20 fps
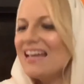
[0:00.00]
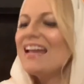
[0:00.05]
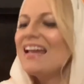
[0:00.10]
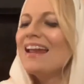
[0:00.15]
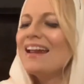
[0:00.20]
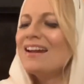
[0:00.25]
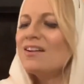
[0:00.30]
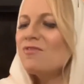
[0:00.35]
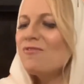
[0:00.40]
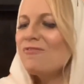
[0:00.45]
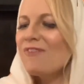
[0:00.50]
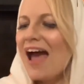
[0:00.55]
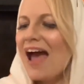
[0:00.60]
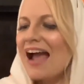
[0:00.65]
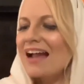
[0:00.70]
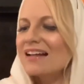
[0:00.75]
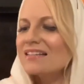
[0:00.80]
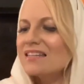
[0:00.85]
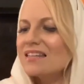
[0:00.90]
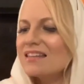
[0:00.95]
In
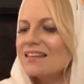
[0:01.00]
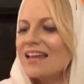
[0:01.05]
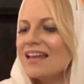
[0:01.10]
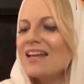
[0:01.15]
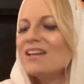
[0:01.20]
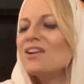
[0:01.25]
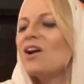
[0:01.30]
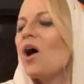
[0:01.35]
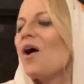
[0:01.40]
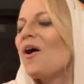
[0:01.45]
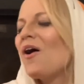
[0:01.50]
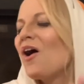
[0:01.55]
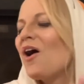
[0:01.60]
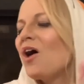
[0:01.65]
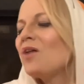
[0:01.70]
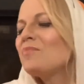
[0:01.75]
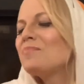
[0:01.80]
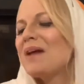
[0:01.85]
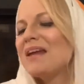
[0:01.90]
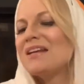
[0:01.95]
fact, they had
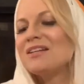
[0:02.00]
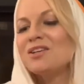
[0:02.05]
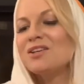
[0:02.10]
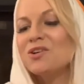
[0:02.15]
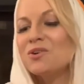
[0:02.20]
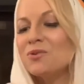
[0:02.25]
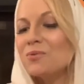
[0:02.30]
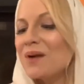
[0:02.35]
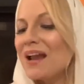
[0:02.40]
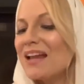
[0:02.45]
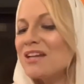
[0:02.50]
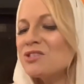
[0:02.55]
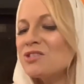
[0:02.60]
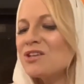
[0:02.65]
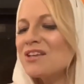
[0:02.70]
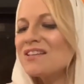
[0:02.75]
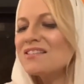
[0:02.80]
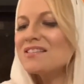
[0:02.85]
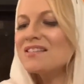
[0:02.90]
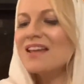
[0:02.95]
all been gracious